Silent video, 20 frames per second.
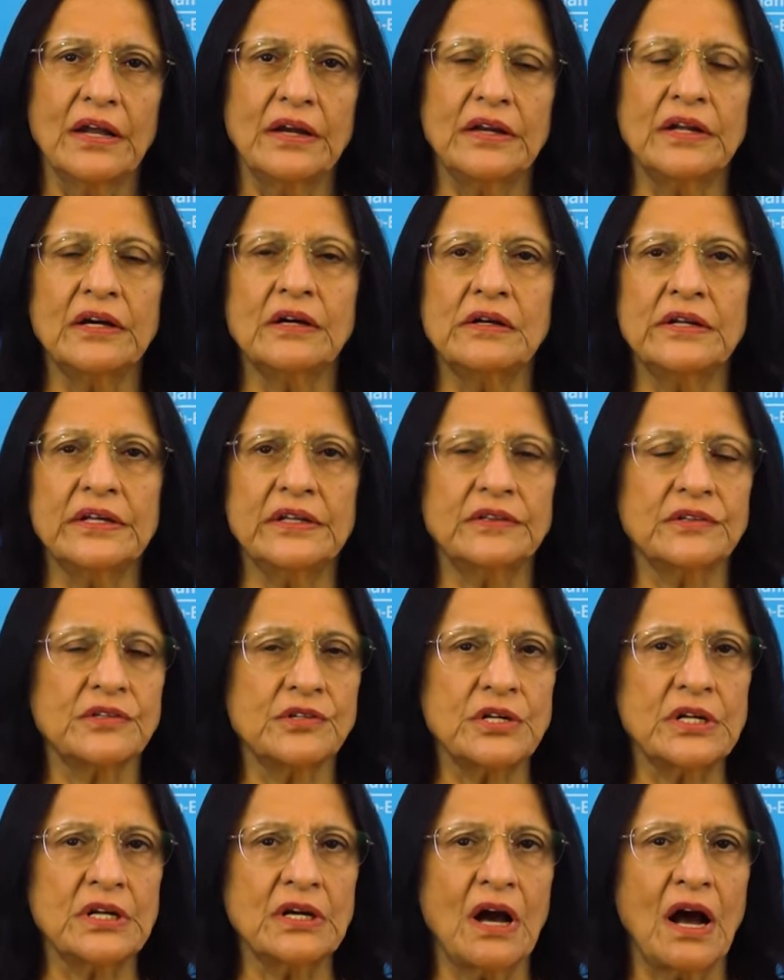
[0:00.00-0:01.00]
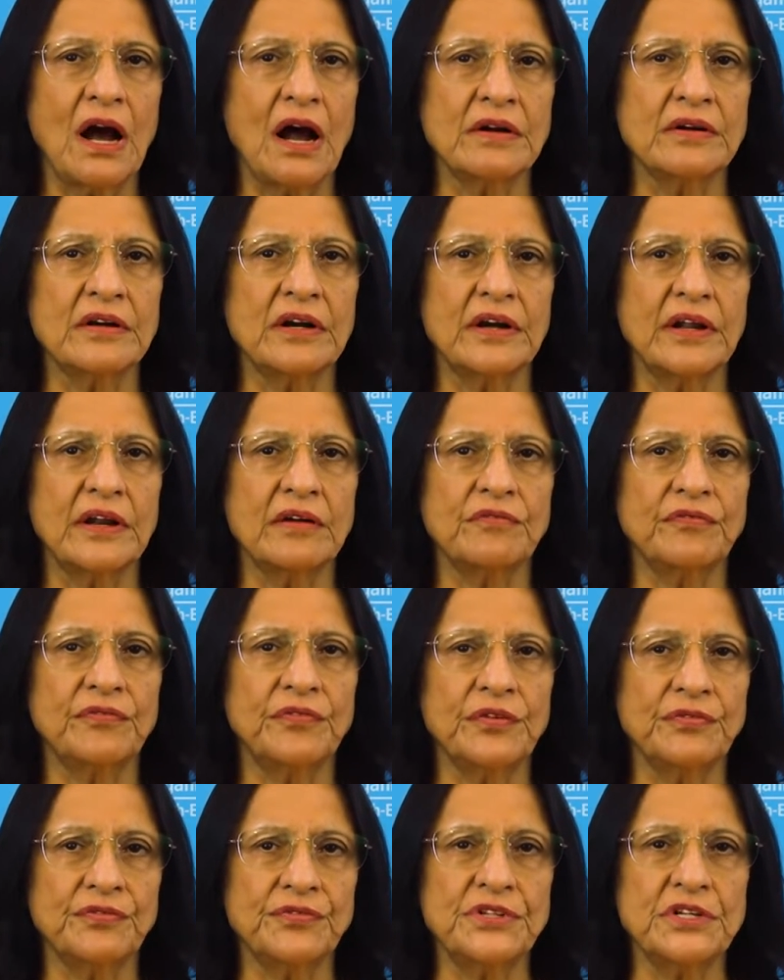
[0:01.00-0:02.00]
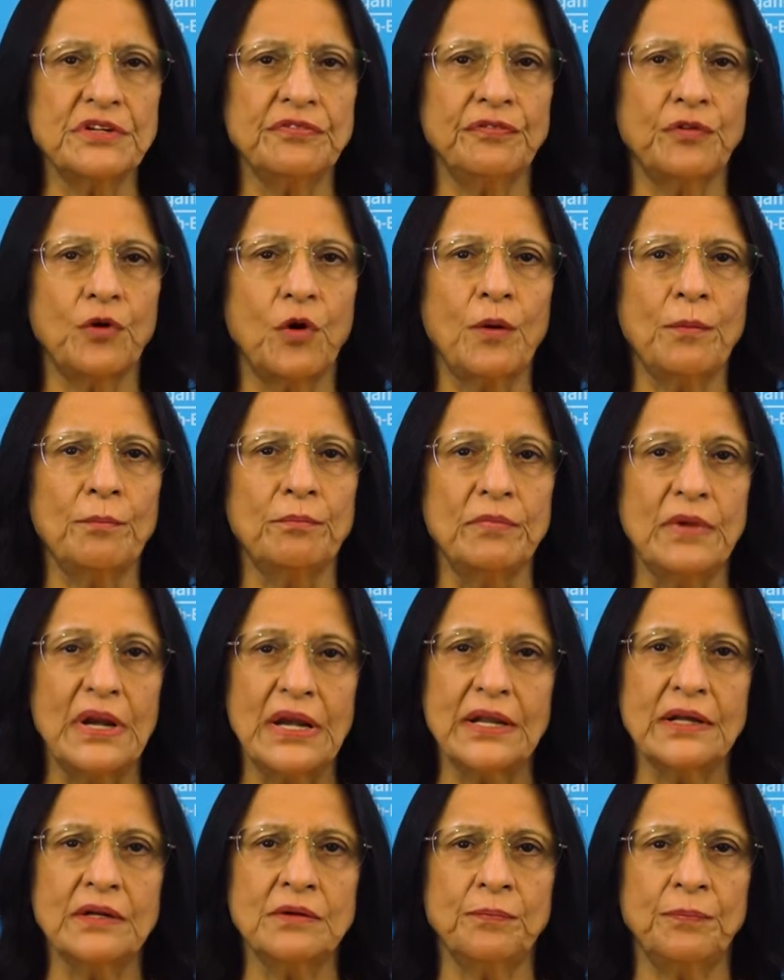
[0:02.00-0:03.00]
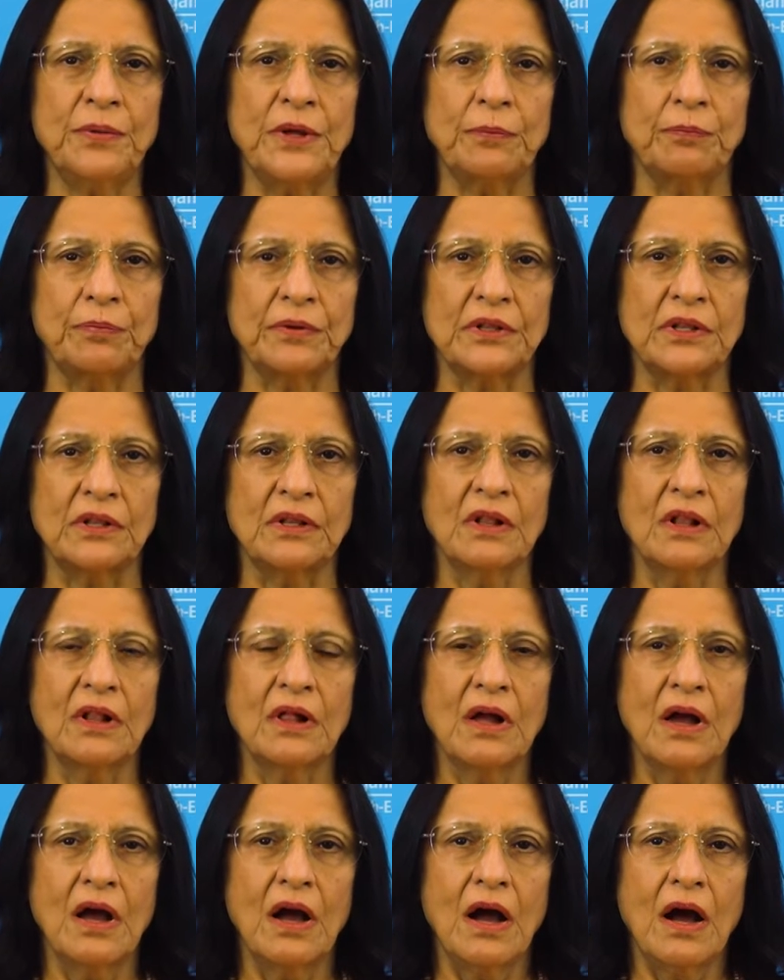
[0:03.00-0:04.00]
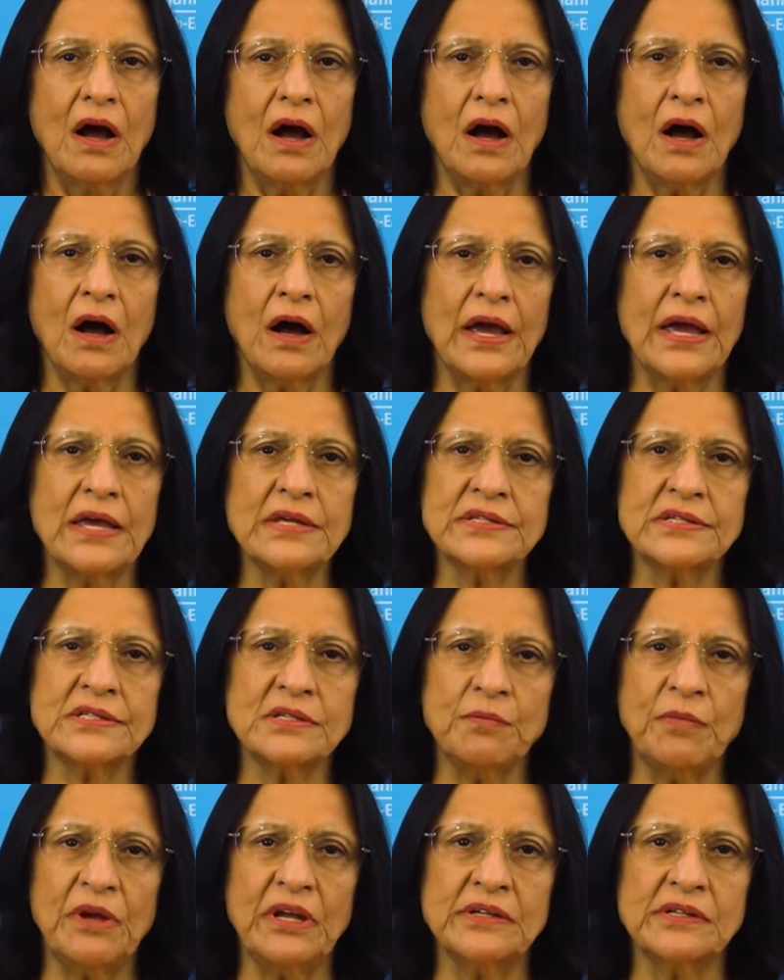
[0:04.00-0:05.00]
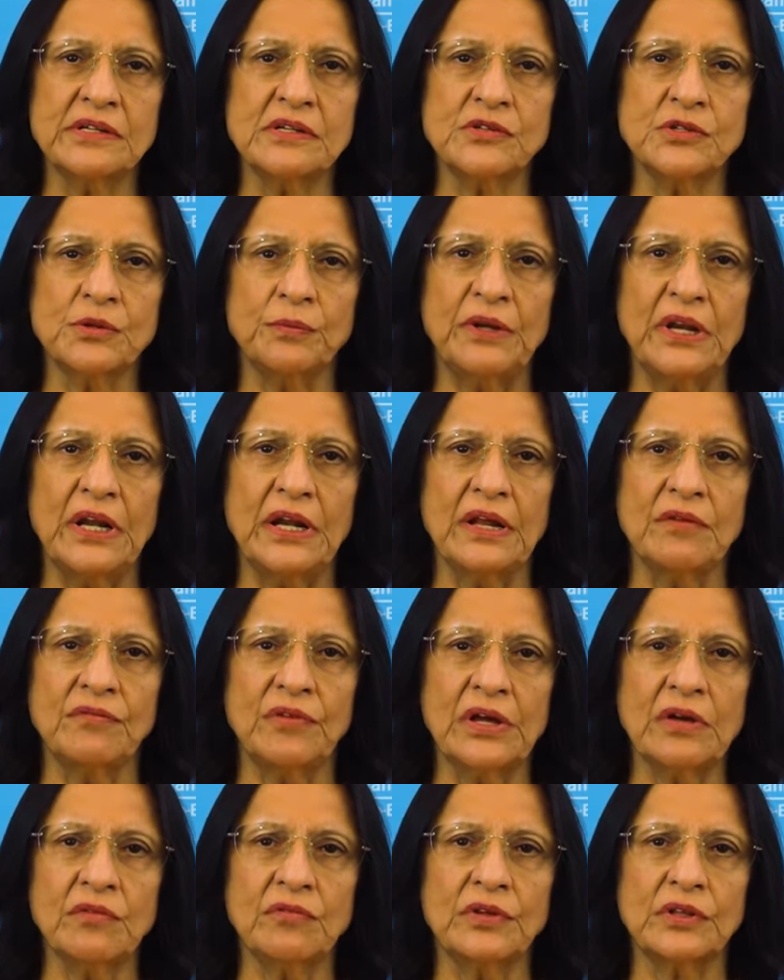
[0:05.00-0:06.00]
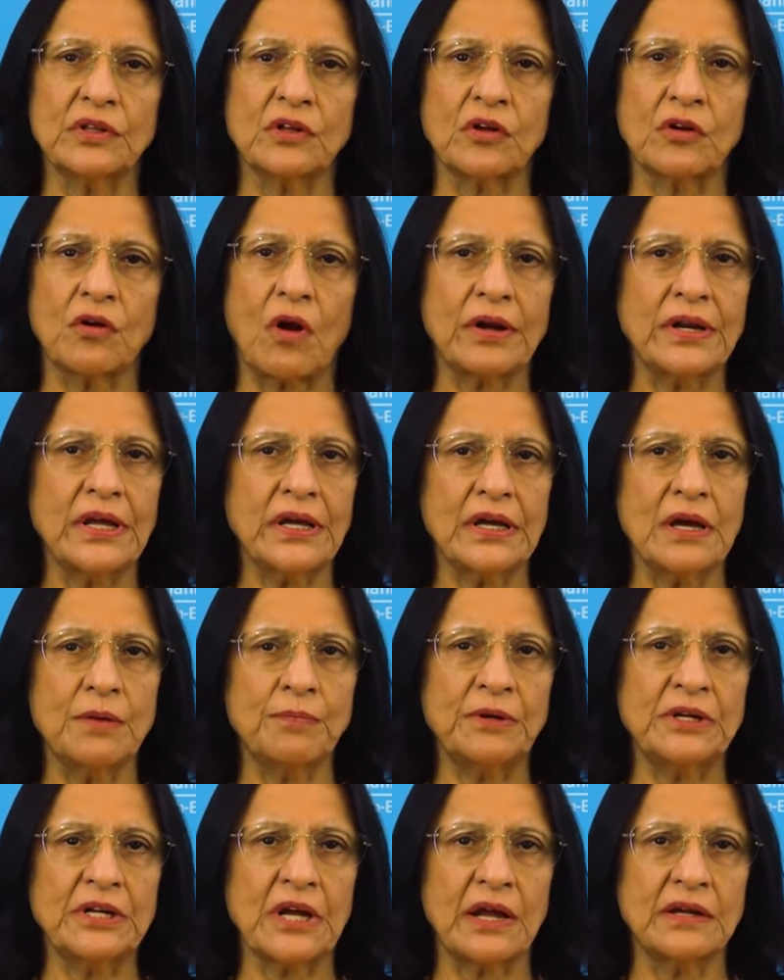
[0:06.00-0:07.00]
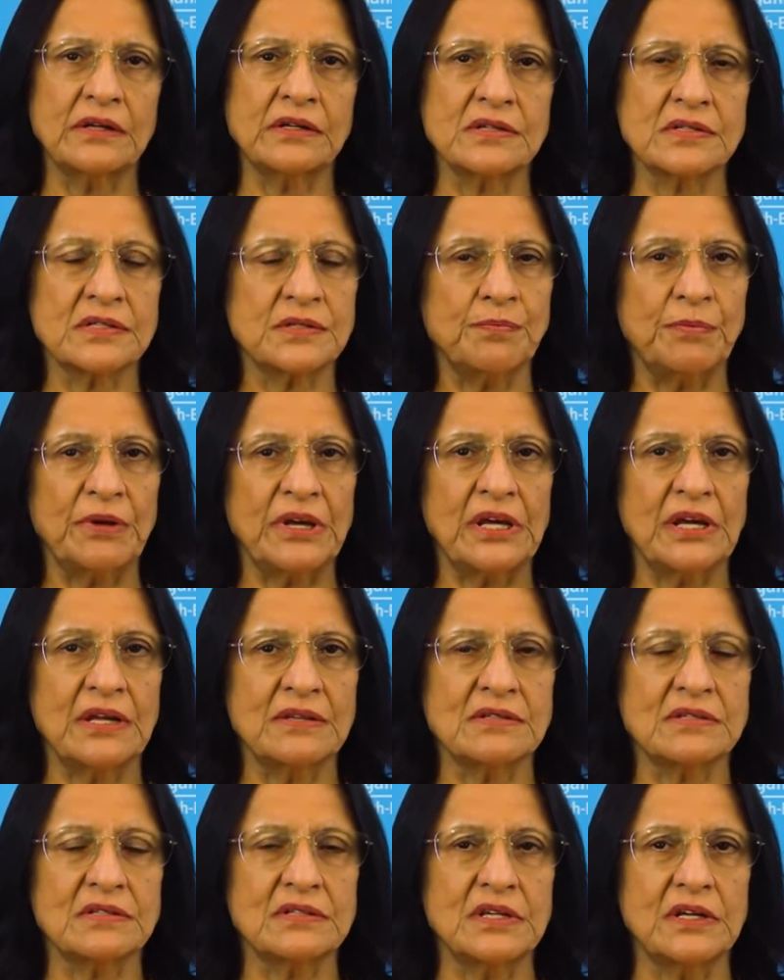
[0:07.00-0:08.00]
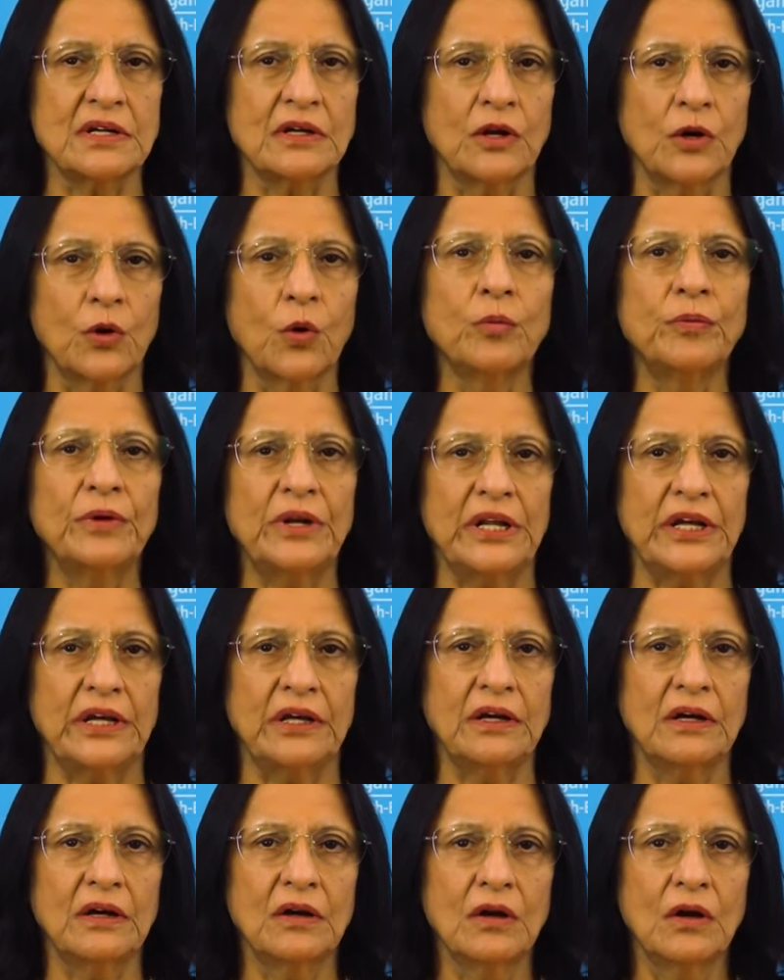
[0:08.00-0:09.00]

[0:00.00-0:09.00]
Nearly 354 million people are estimated to be living with chronic hepatitis B and C globally,